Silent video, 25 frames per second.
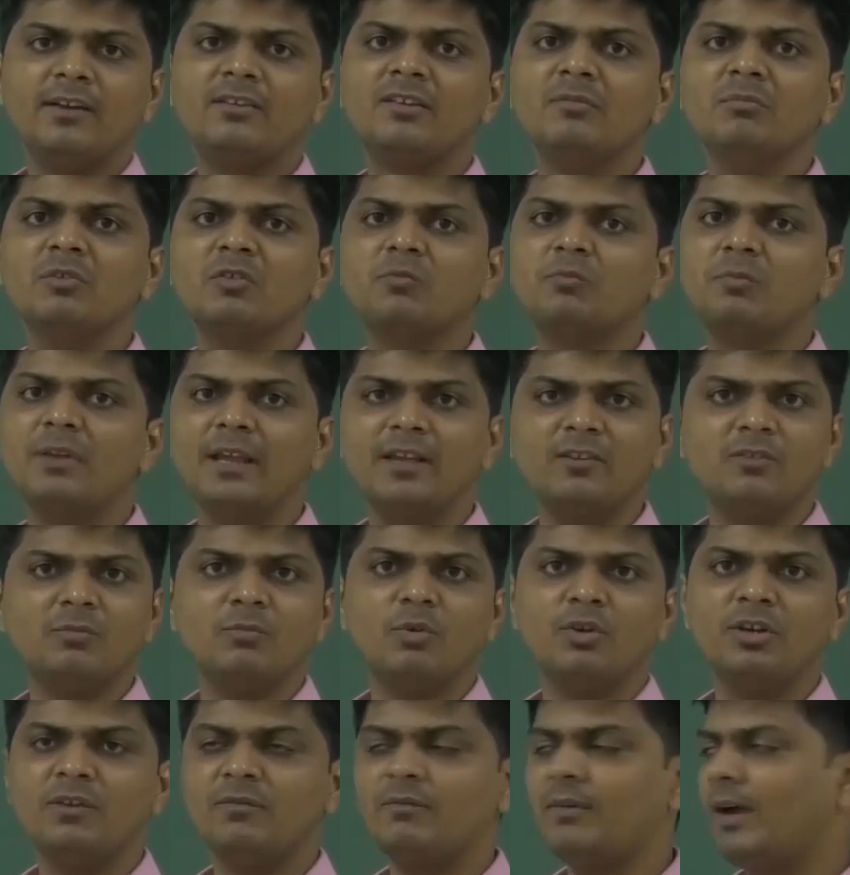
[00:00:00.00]
It's a misplaced
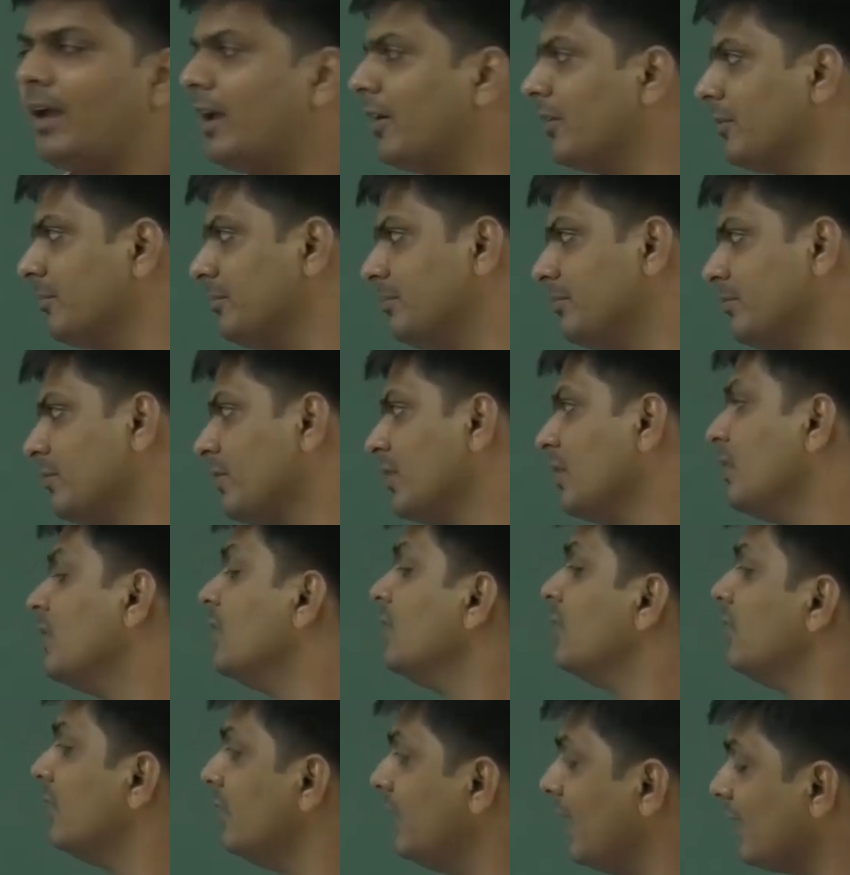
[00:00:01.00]
modifier.
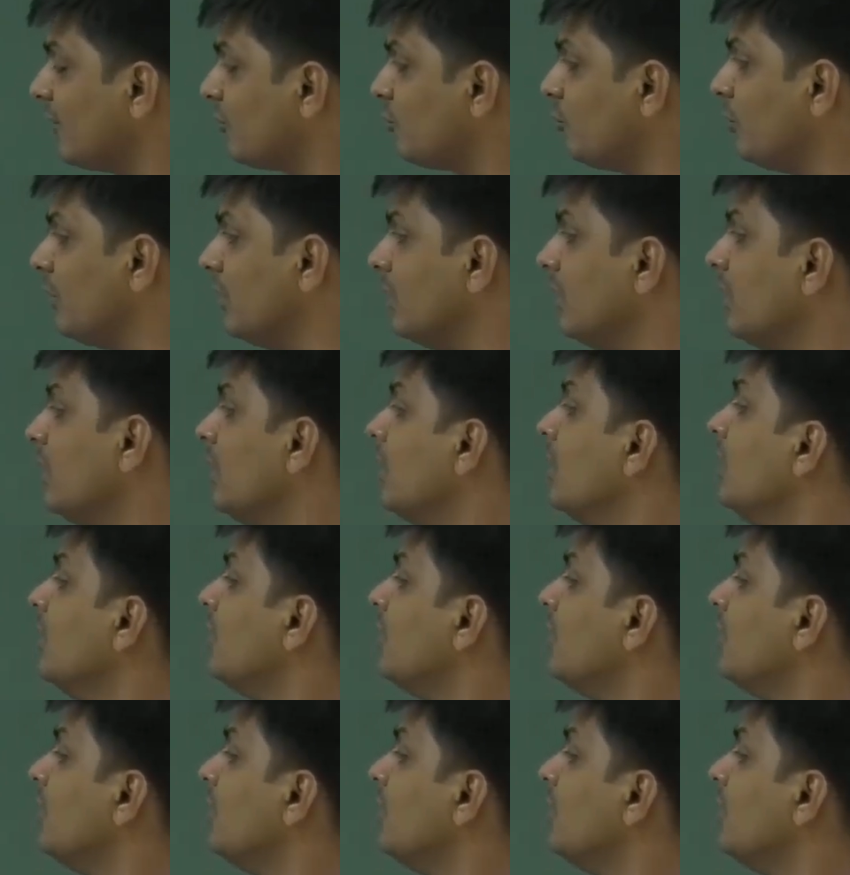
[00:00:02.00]
The next one,